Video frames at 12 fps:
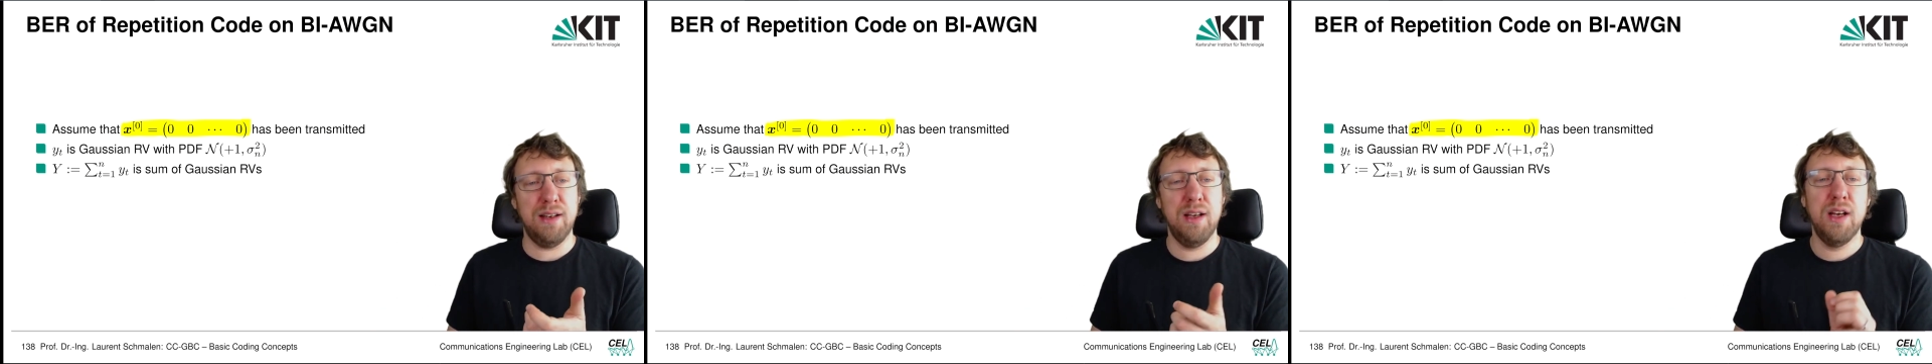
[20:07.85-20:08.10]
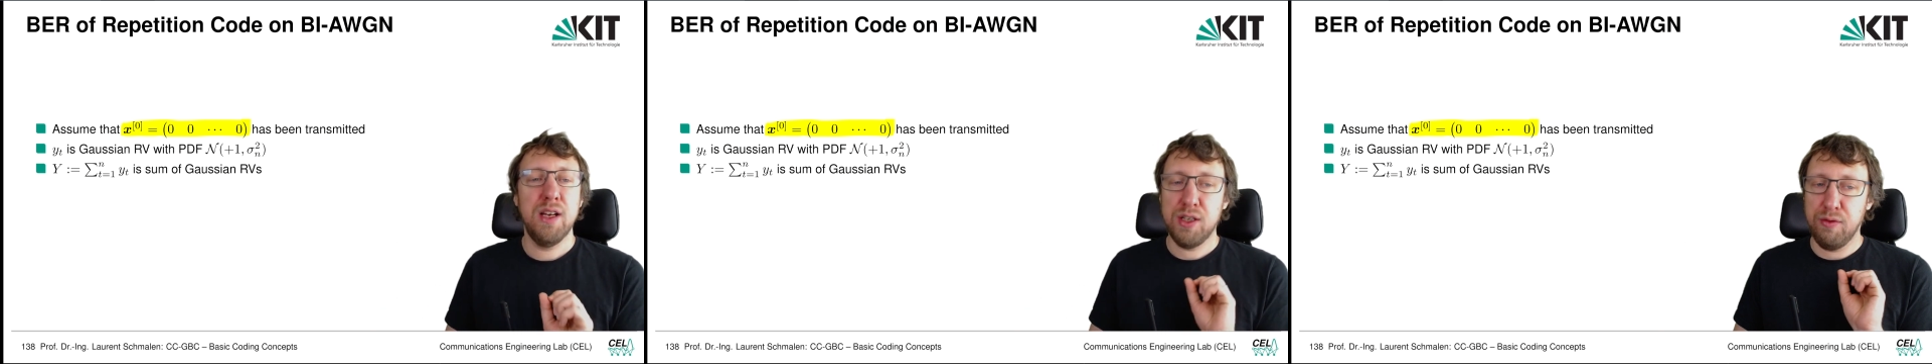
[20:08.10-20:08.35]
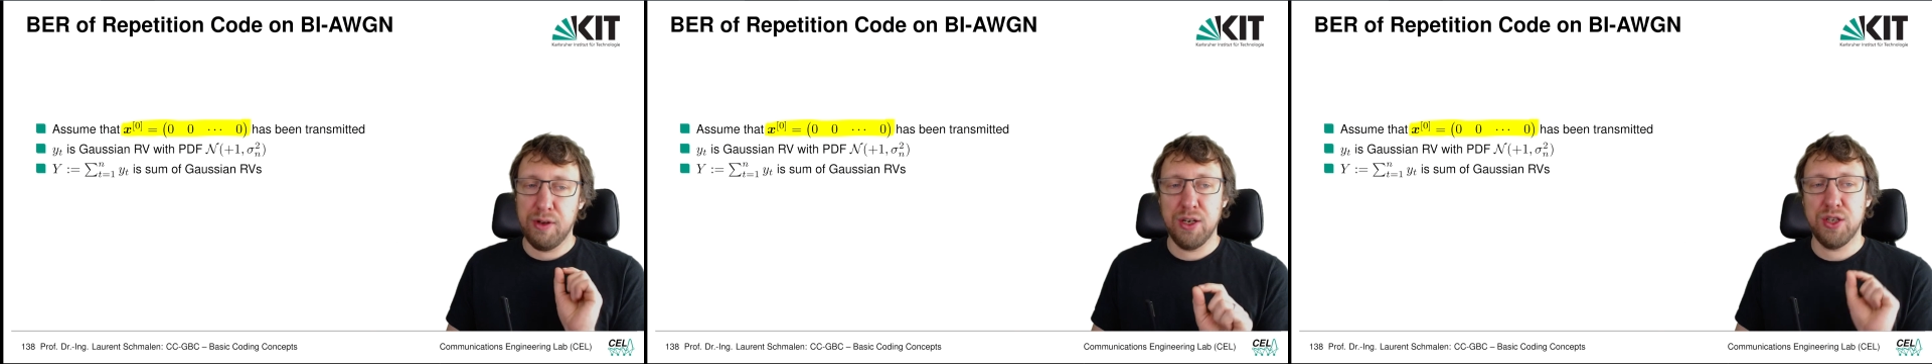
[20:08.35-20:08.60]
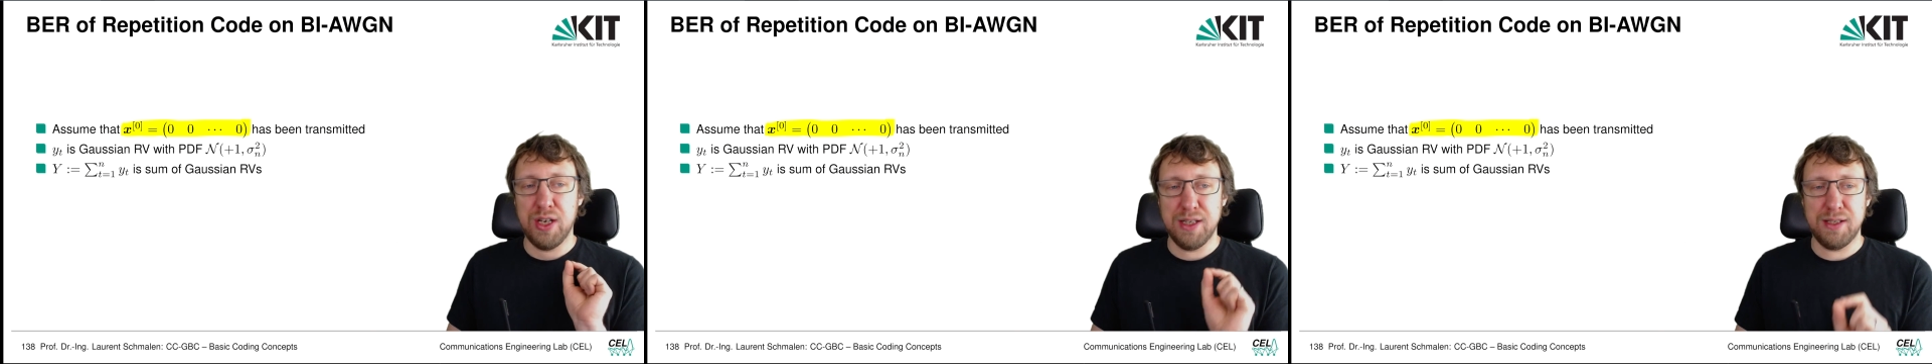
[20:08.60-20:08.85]
so we
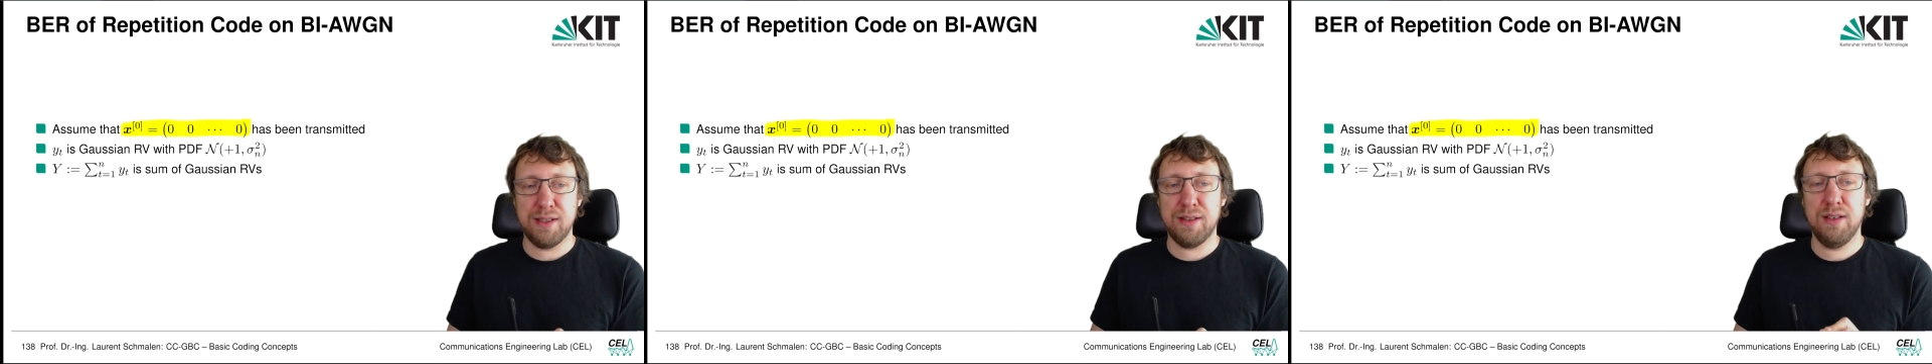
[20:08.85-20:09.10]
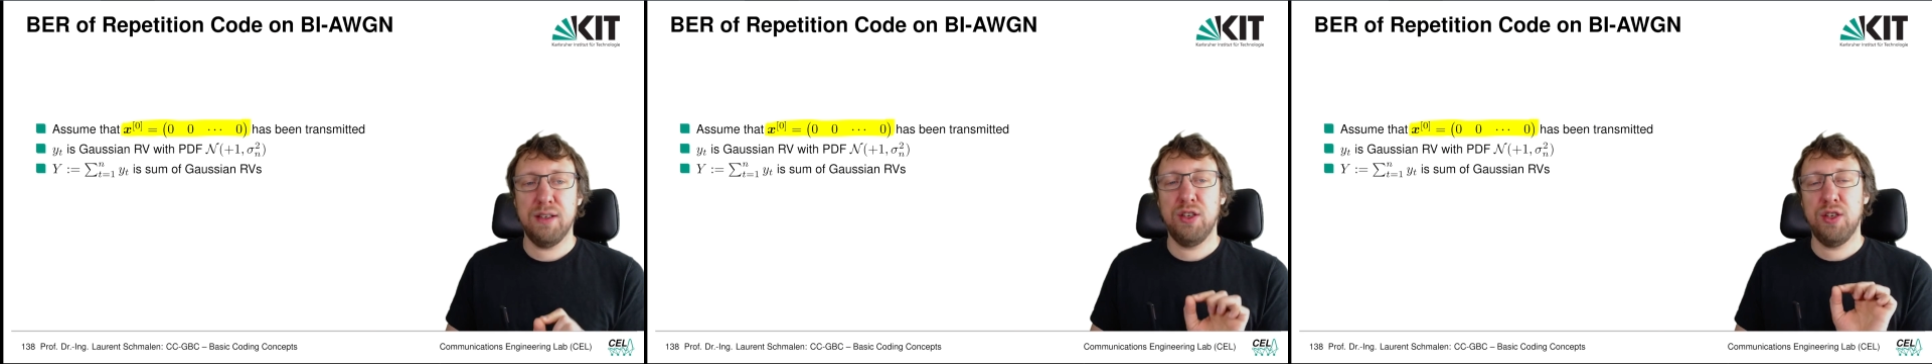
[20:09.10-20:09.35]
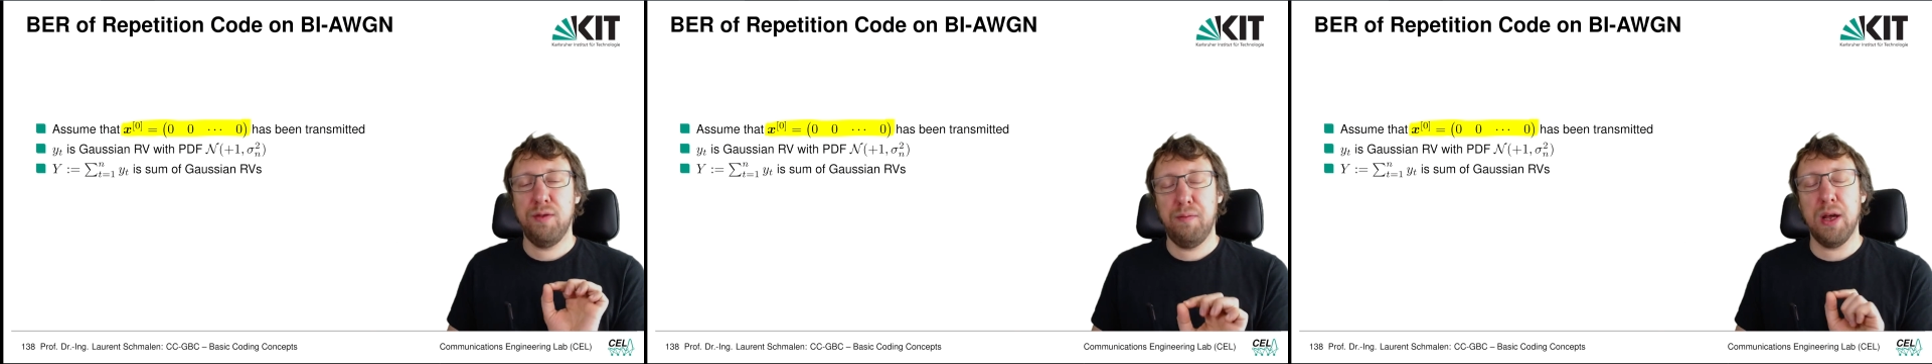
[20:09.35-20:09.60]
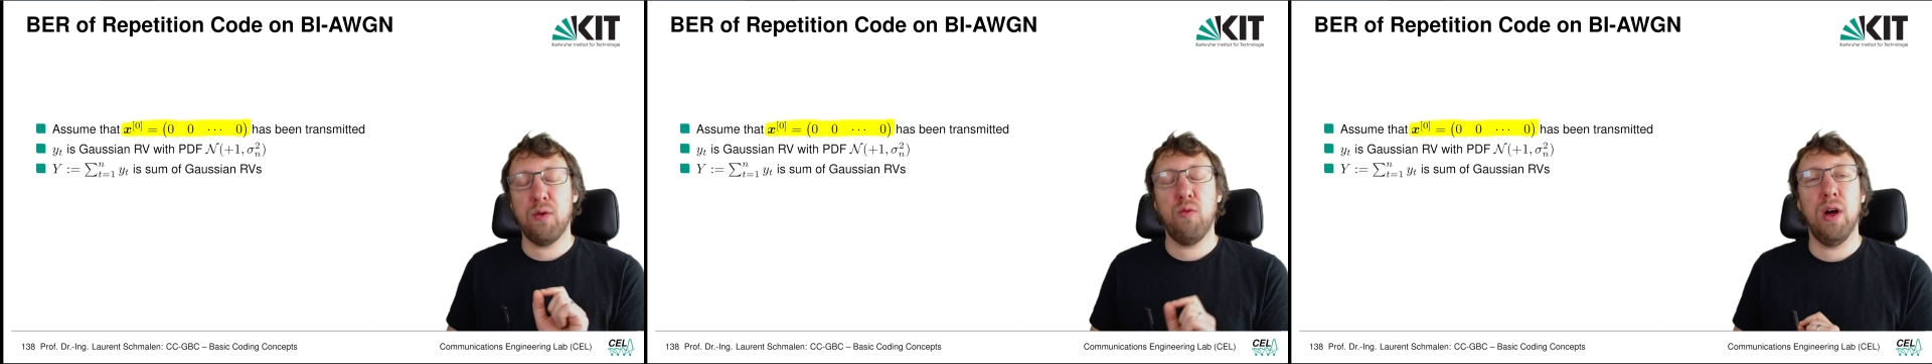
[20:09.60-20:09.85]
can just
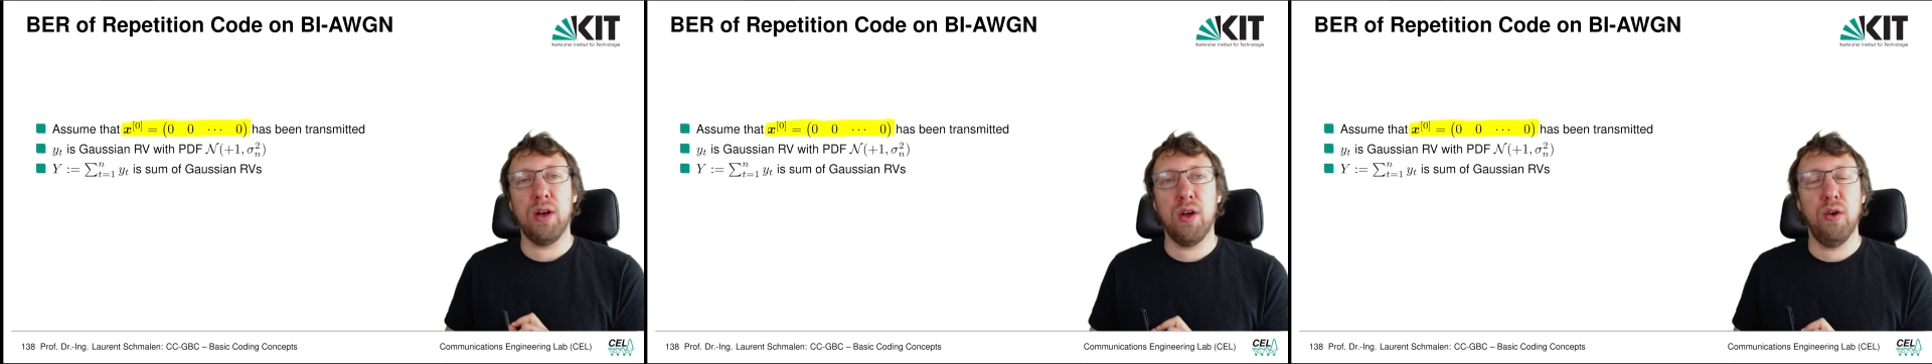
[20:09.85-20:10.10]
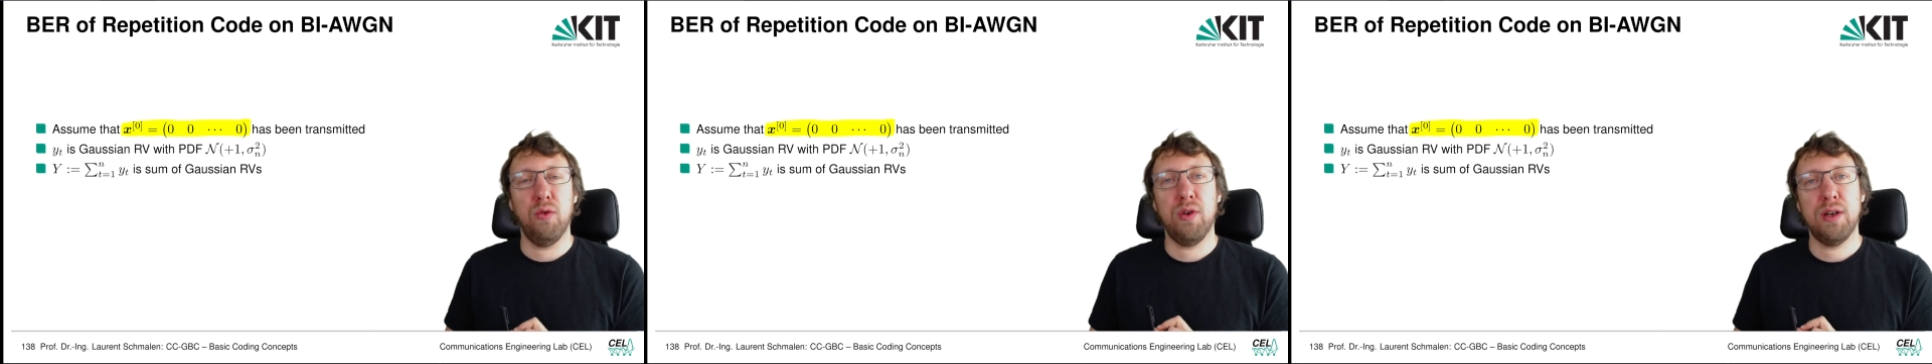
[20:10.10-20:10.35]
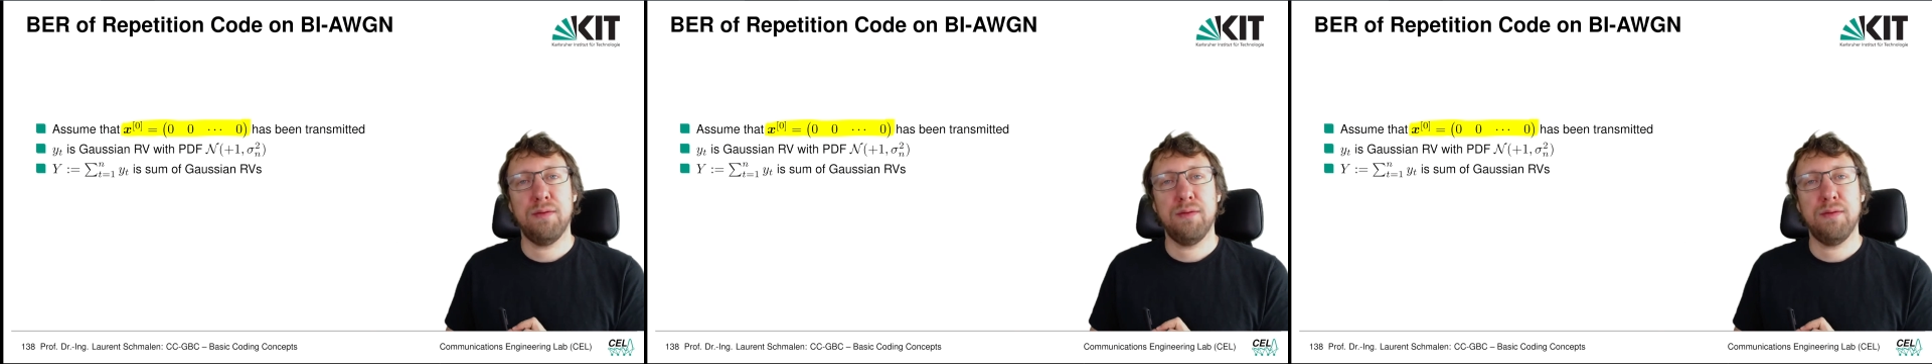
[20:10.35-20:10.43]
pick one code word.